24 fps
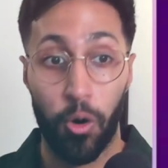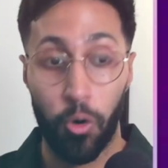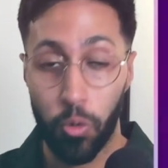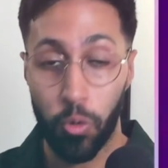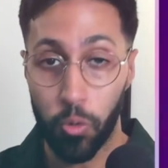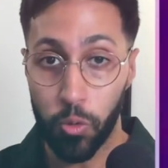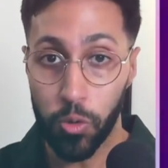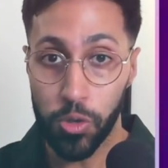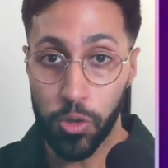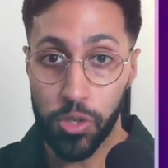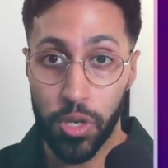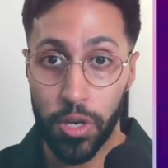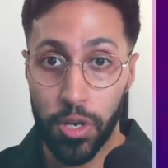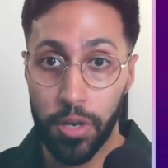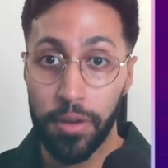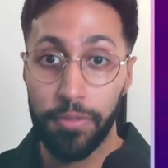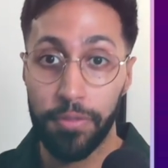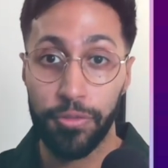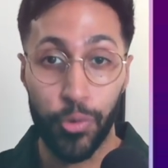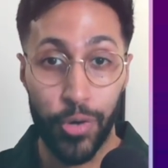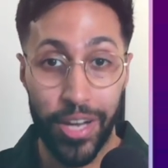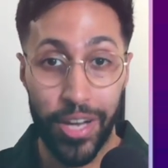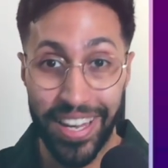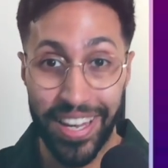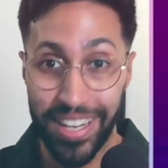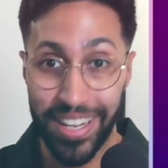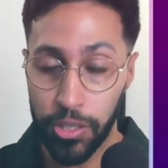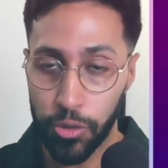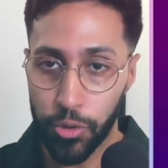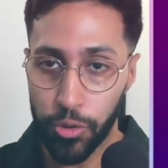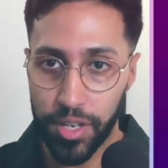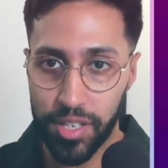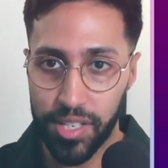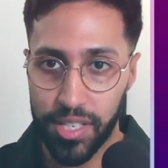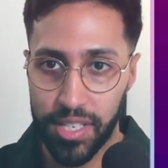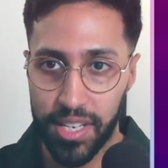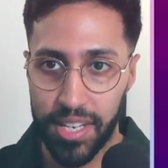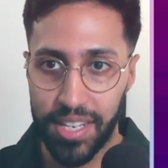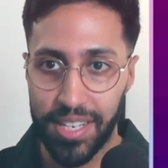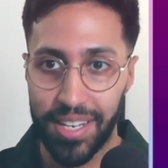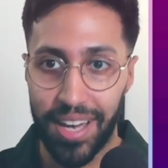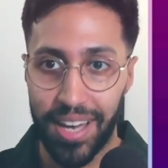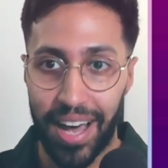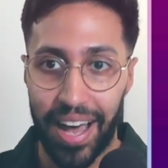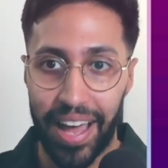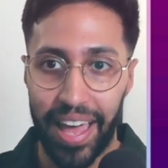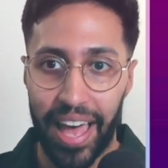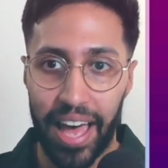Also, if you're interested,
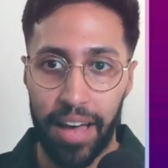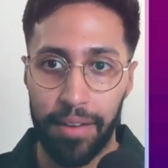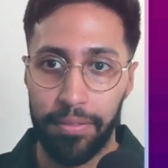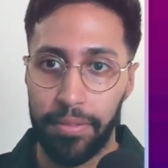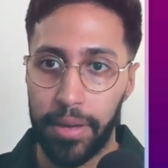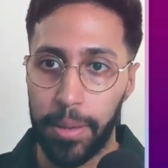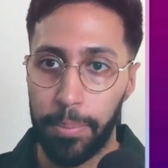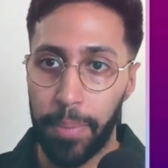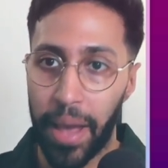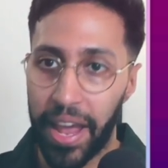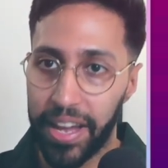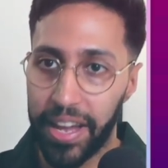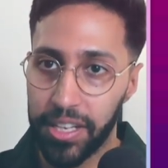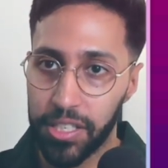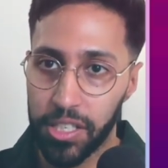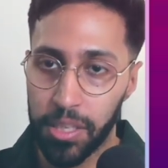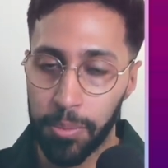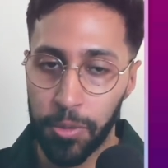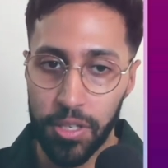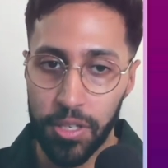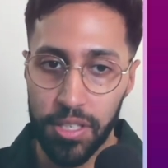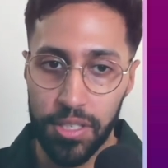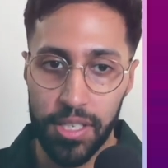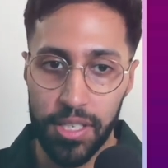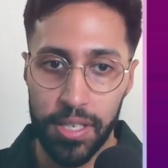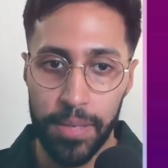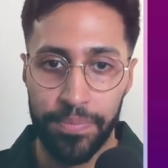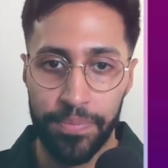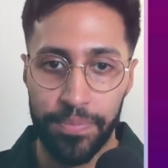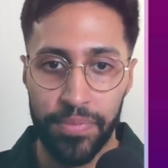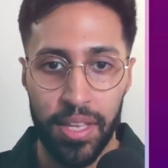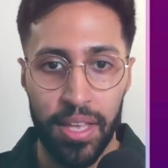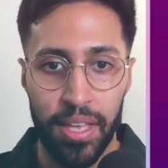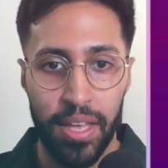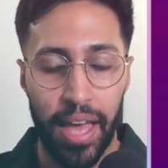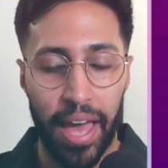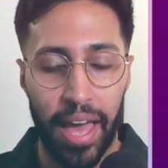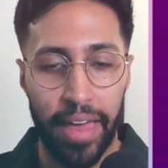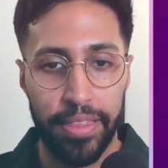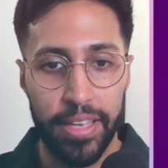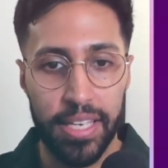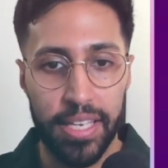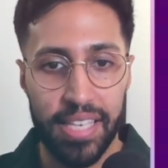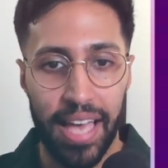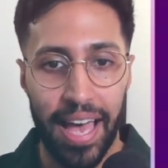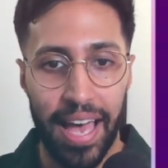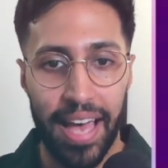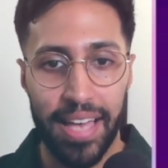I have a paid community, and
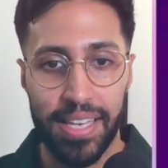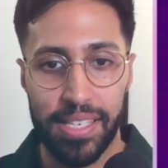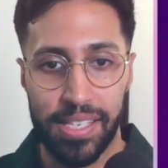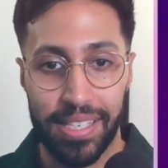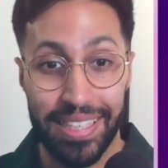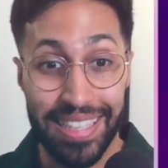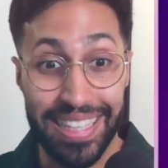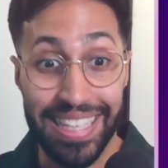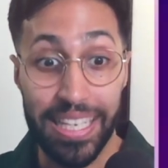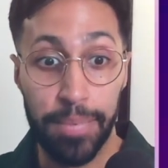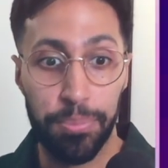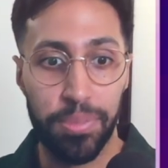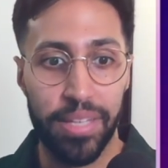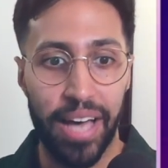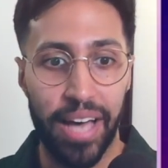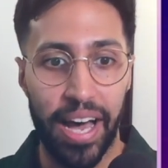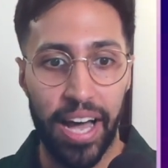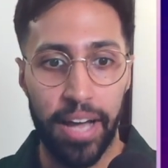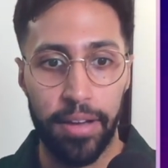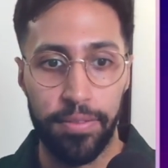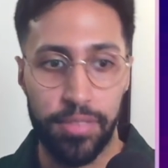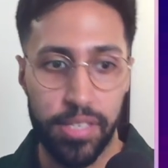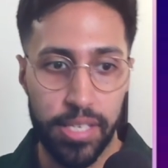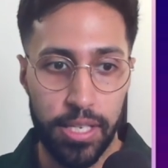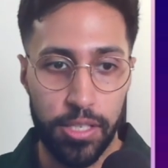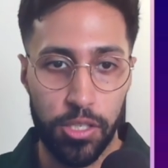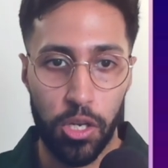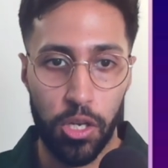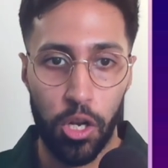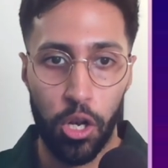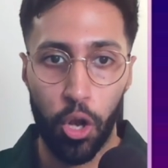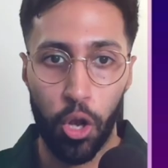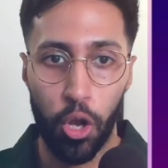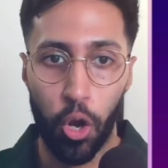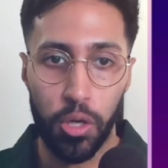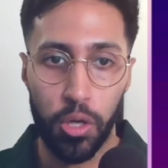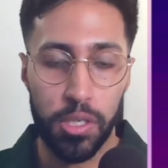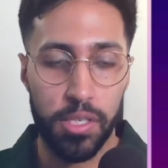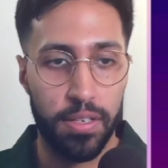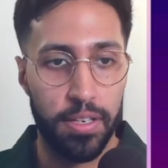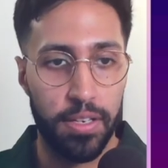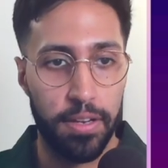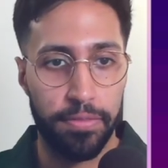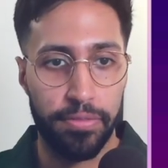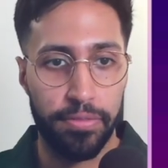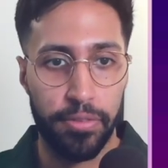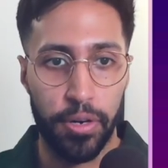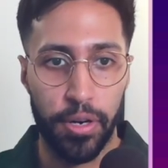this has deep dives into lots of
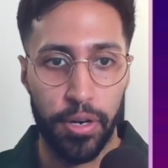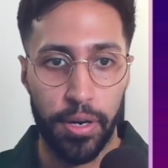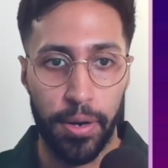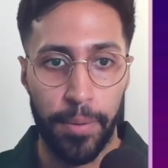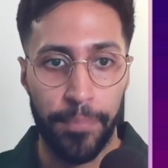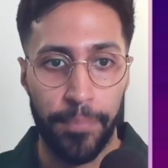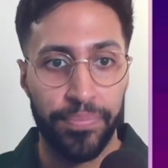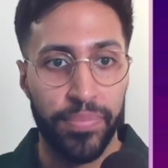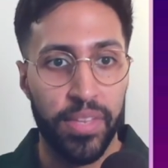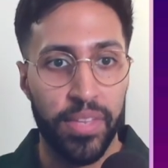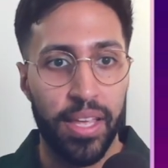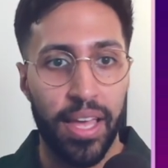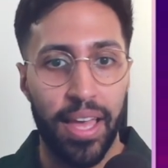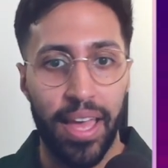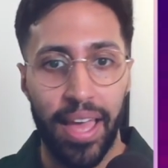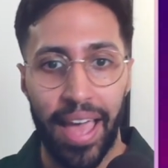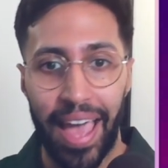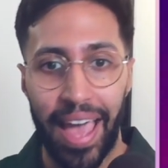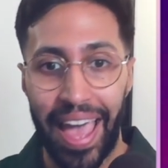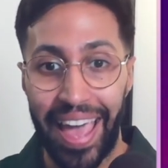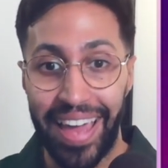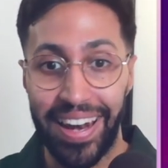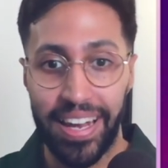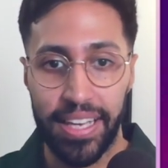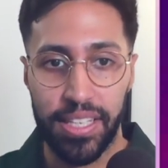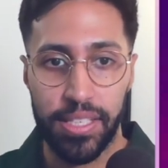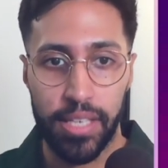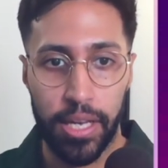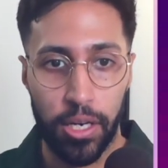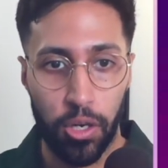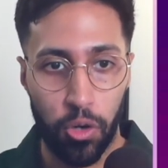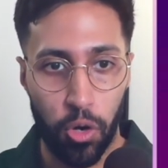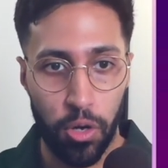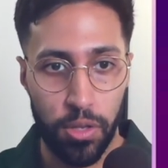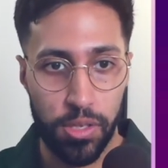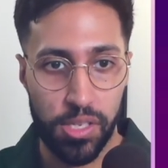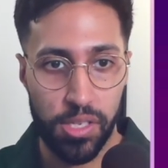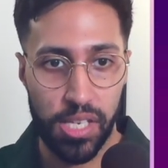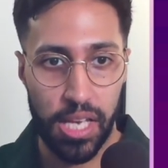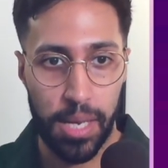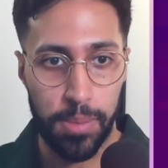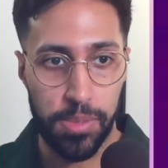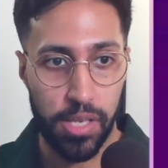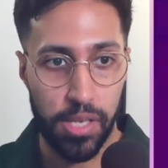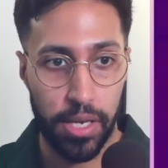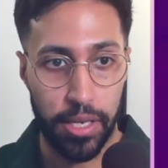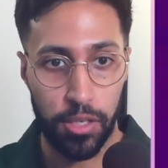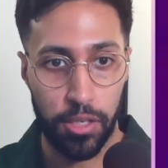different n8n
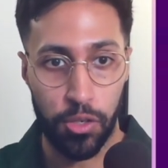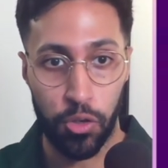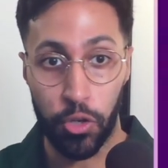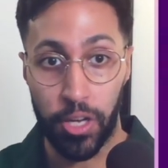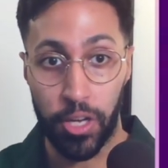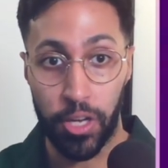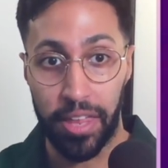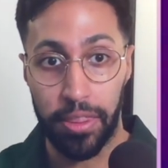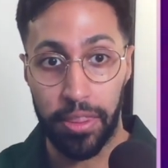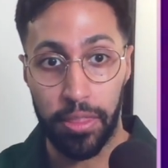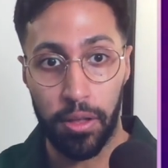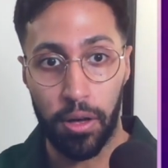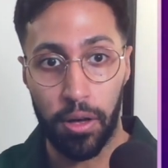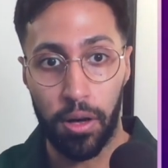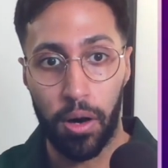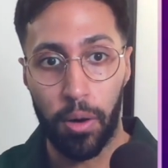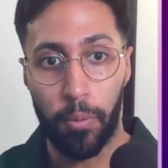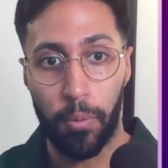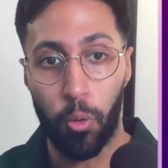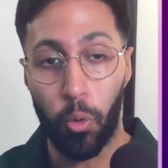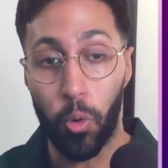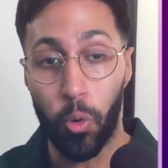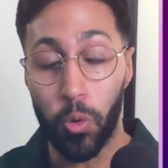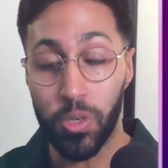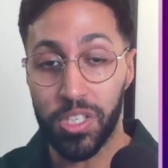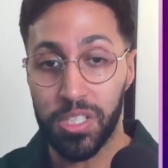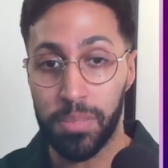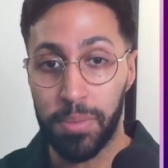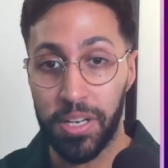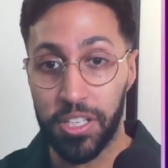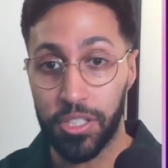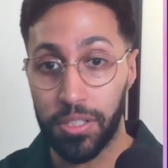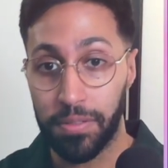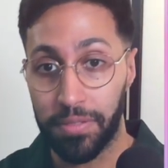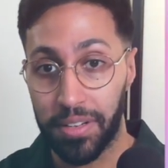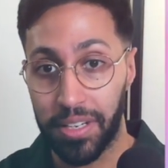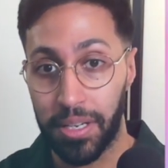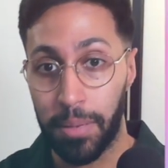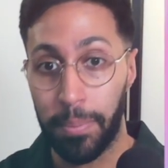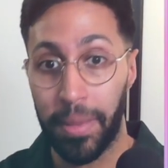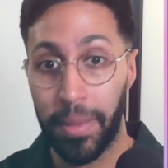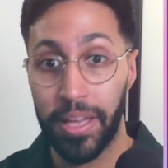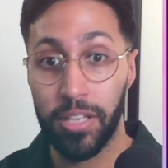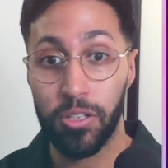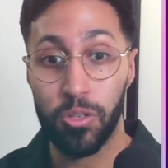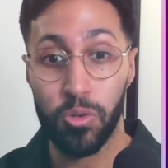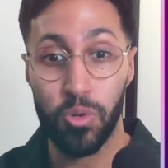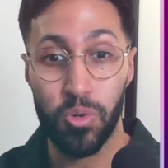concepts. Like you get the automation
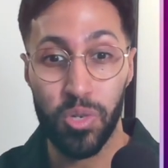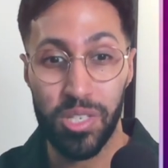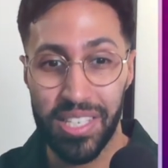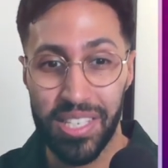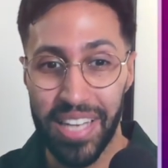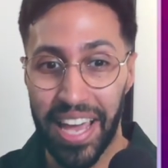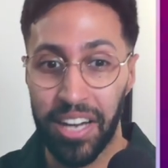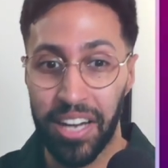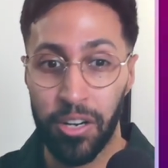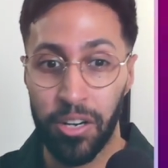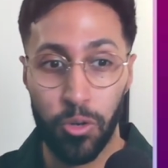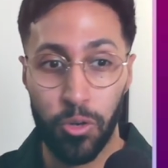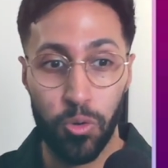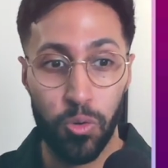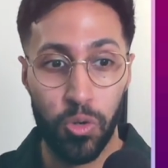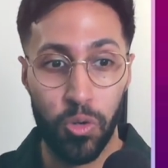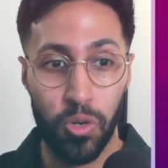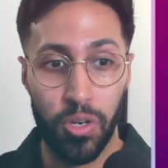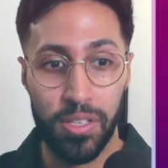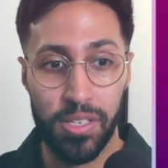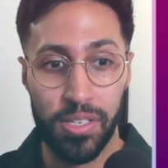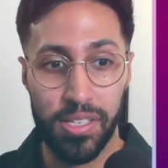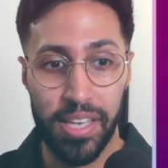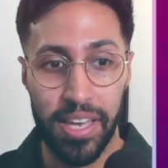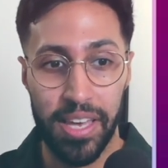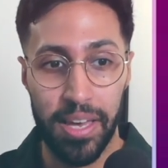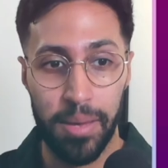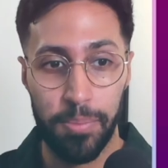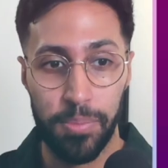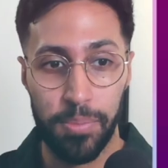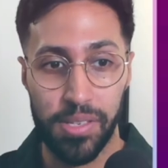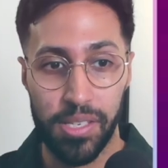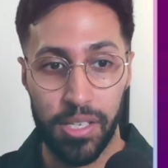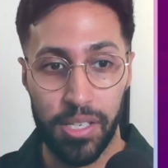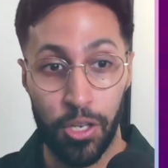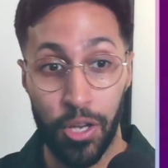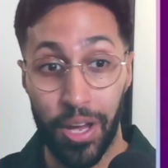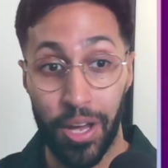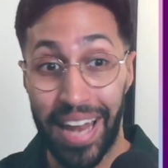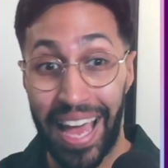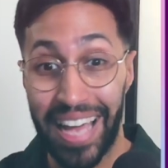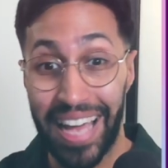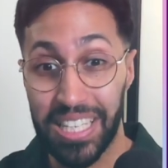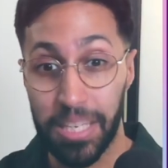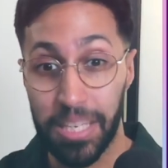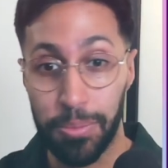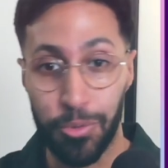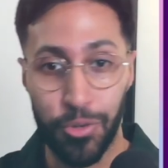fundamentals, technical concepts, you learn
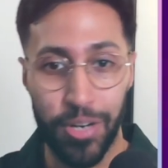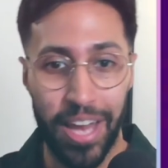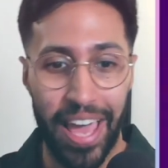how to build